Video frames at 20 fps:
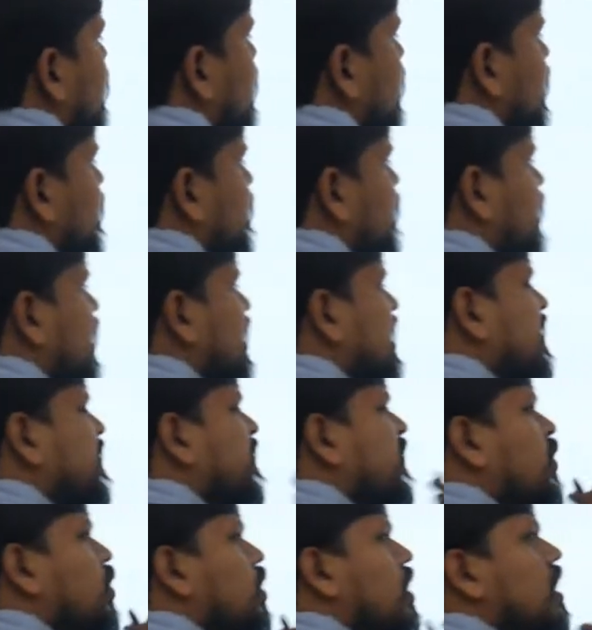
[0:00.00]
definitely
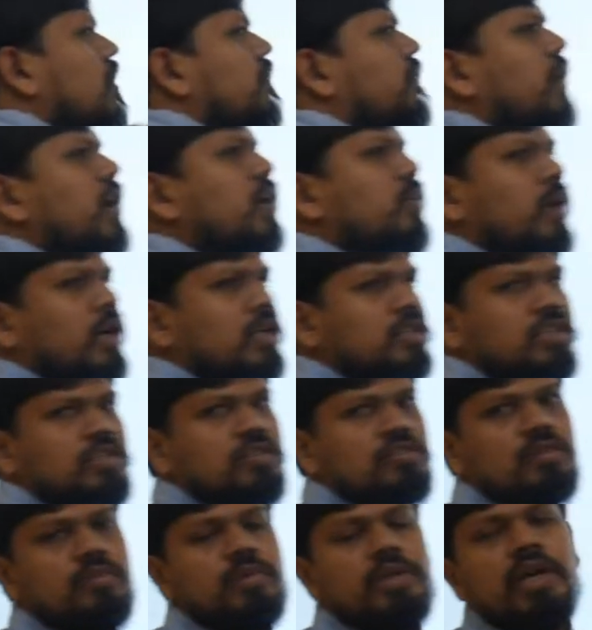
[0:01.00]
4 or 5 marks
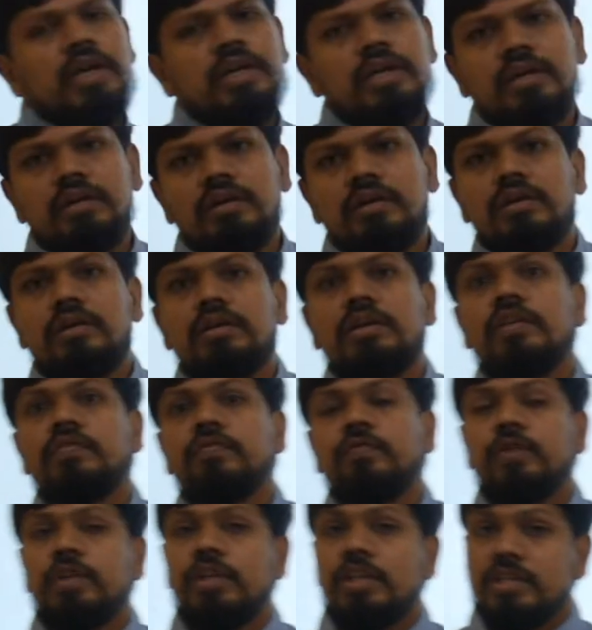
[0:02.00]
you will be getting
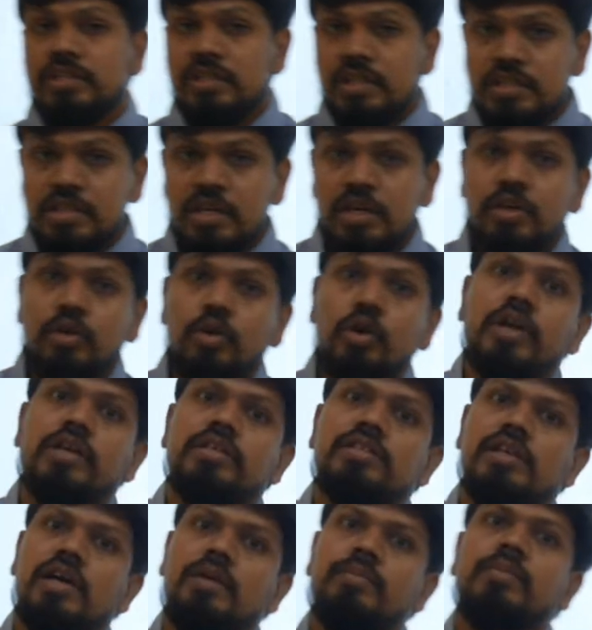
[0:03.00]
if it is a Genco
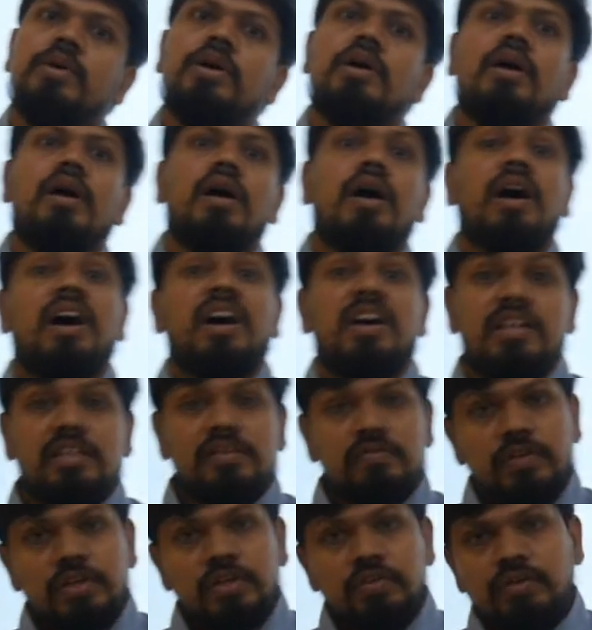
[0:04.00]
exam or
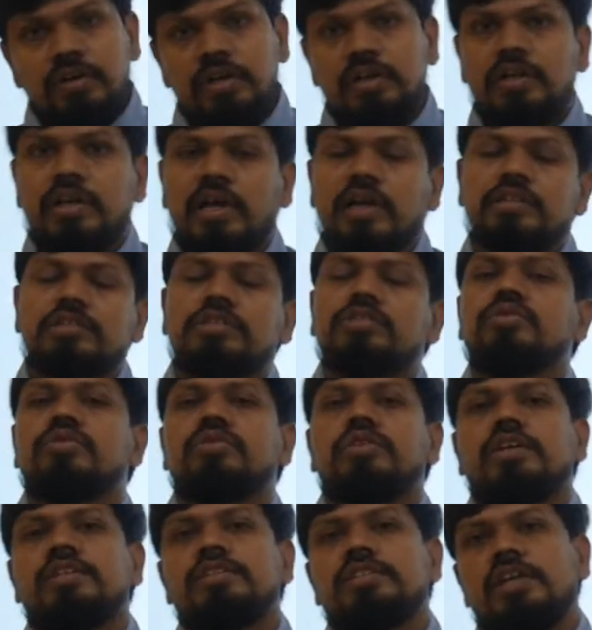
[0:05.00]
even your
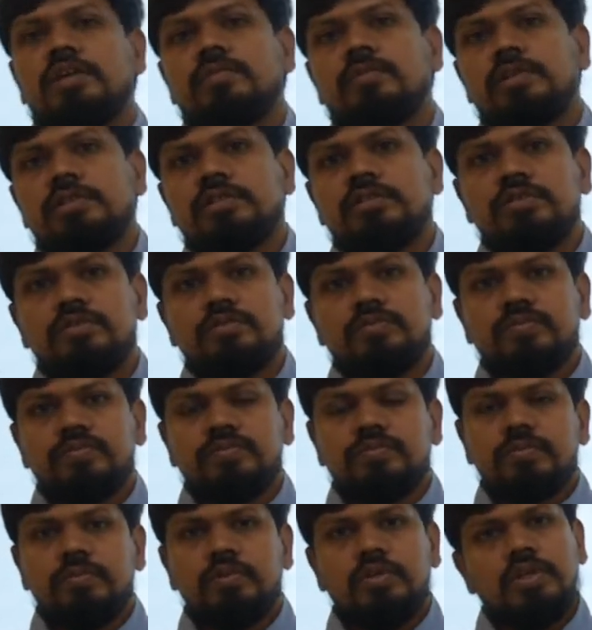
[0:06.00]
Transco exam also.
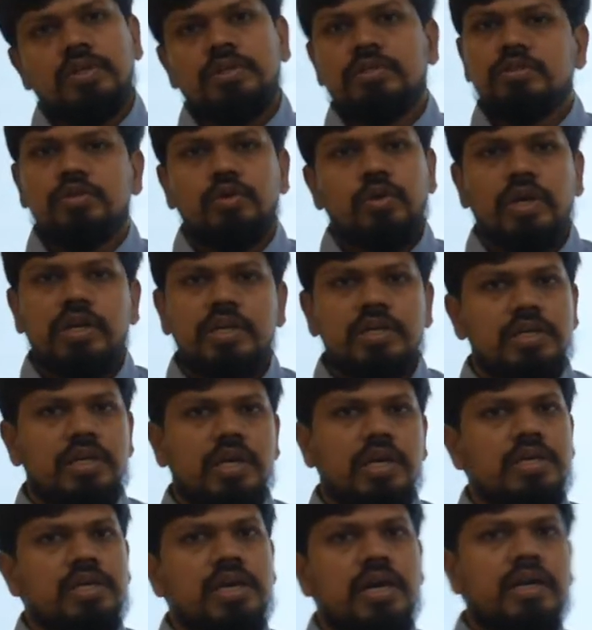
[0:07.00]
Okay, so
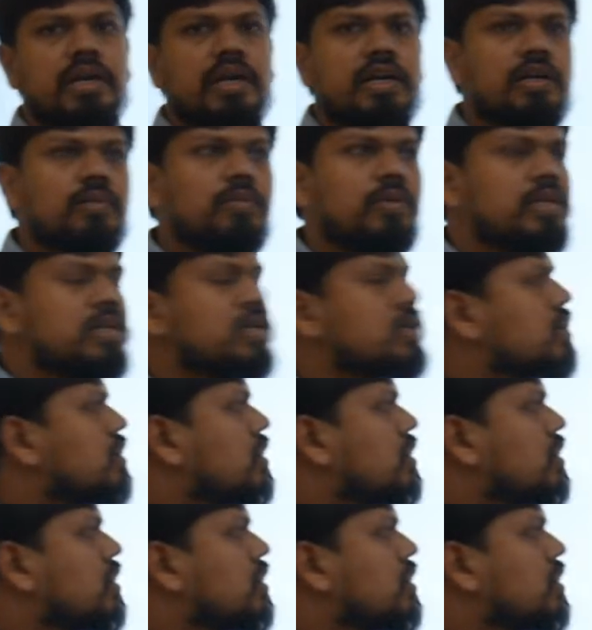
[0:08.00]
any AE or AEE,